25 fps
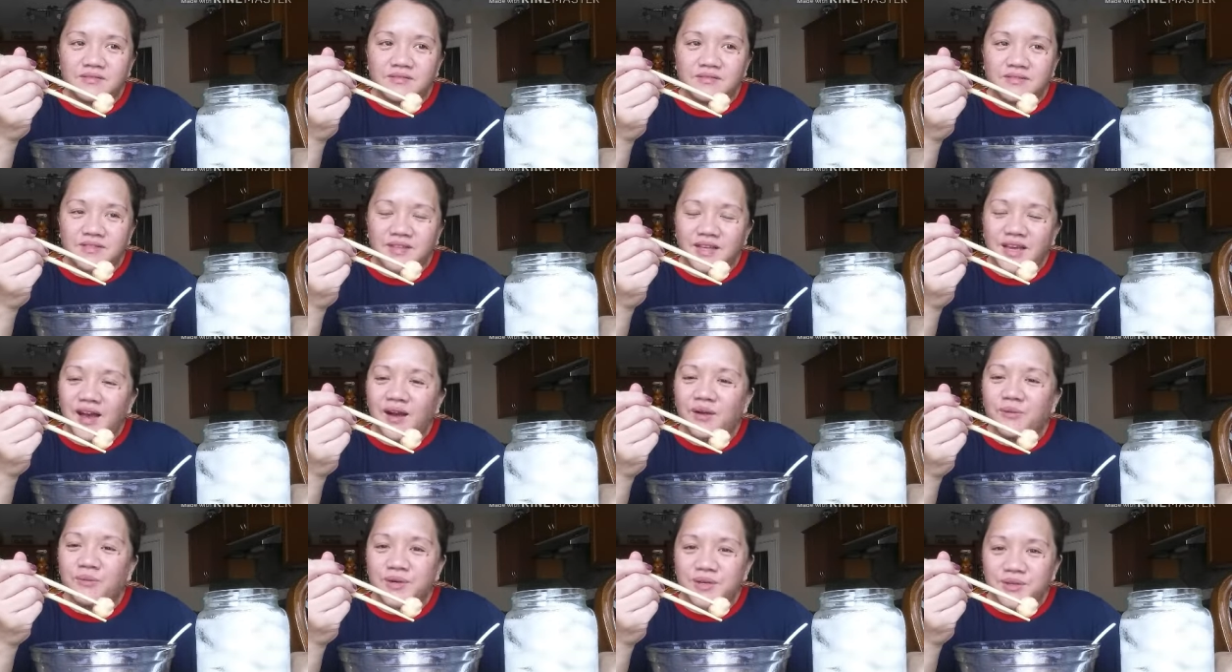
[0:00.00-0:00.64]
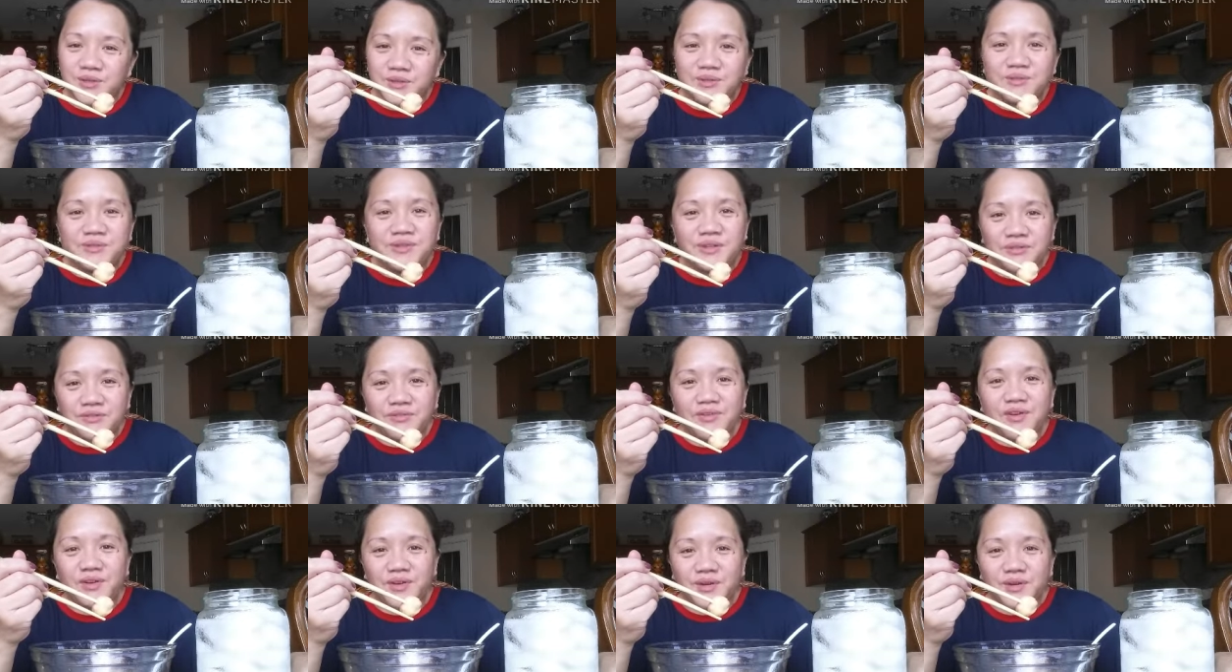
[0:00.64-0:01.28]
yeah we're
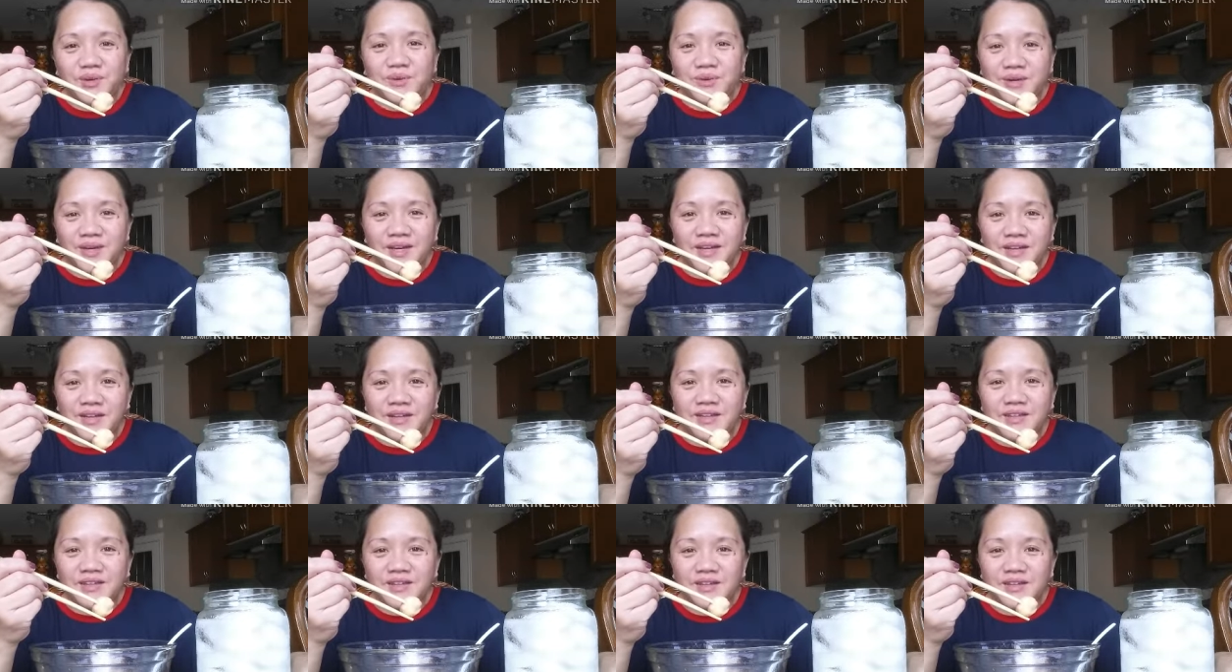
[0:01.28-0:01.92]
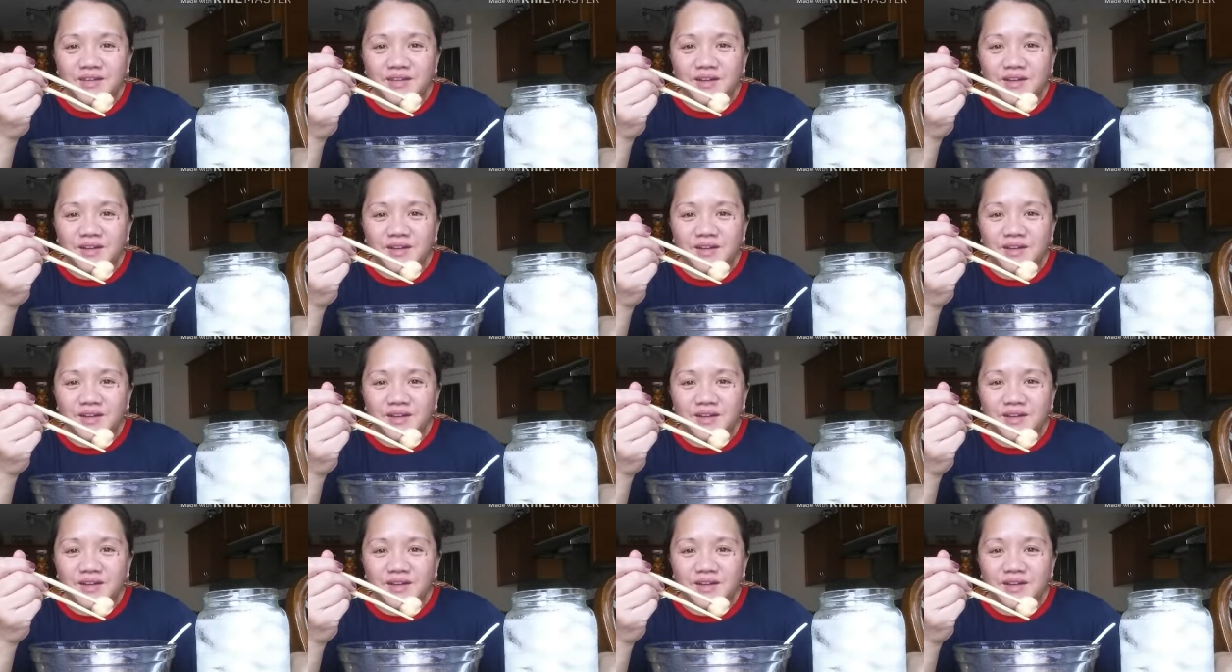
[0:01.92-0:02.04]
doing very well.